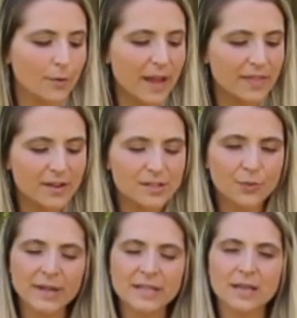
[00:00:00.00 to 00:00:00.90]
Right? There's a
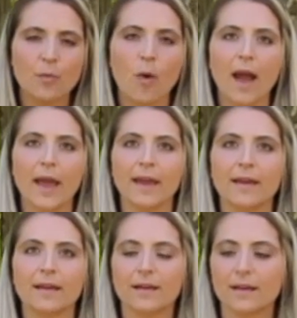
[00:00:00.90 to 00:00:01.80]
reason why
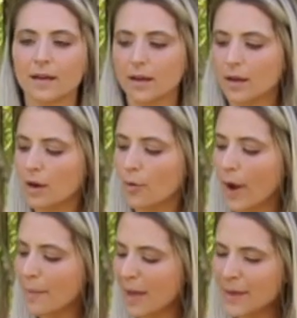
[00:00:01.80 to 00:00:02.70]

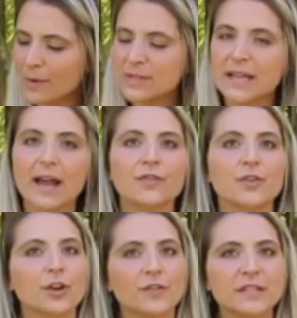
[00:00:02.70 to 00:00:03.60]
right? Maybe it was out of
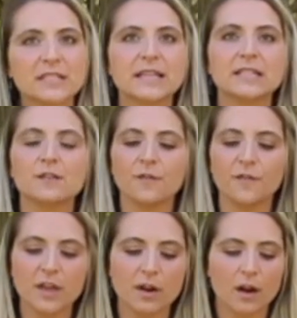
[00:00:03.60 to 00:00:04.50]
nervousness,
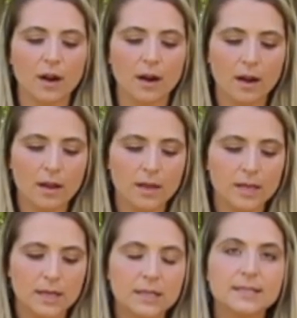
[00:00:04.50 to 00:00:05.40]
fear,
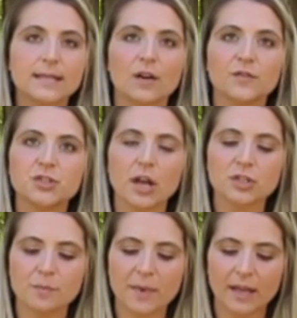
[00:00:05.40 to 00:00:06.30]
self
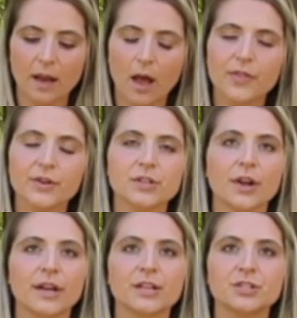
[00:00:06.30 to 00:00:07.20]
judgment, others are
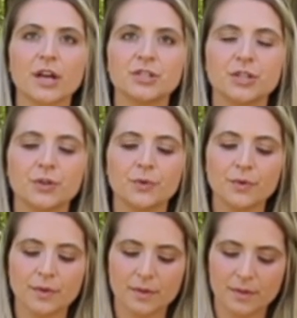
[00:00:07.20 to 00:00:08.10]
going to judge you.